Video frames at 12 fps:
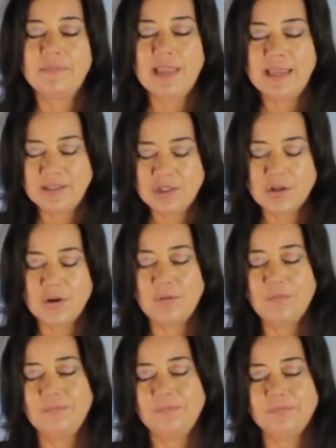And so
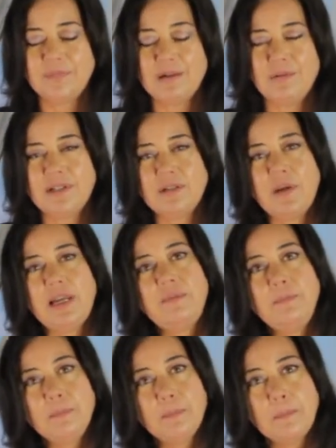I went to bed.
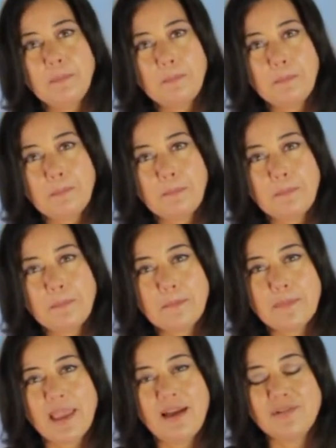
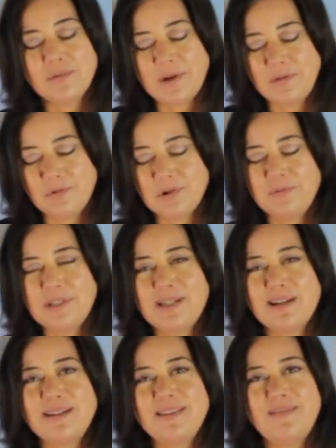After my work was
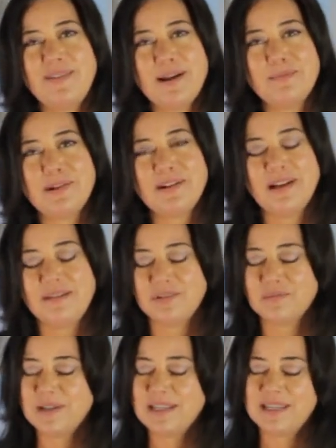done on the fabric, after
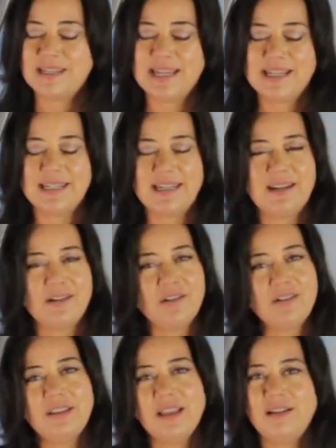my connecting and all
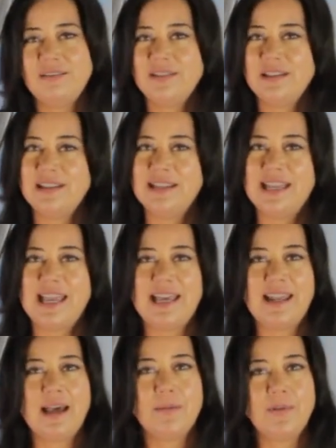the love had
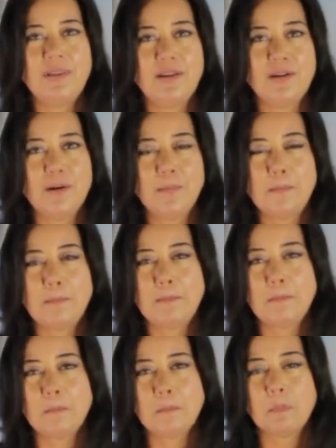happened there,
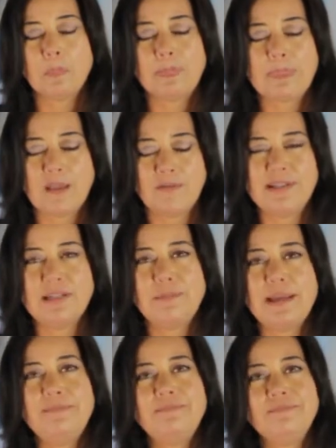went to
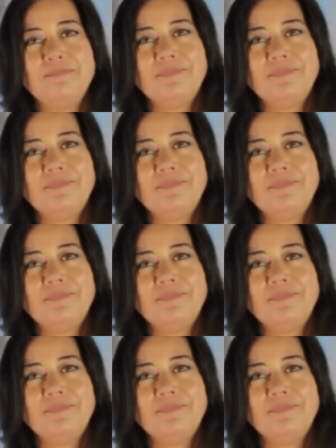bed.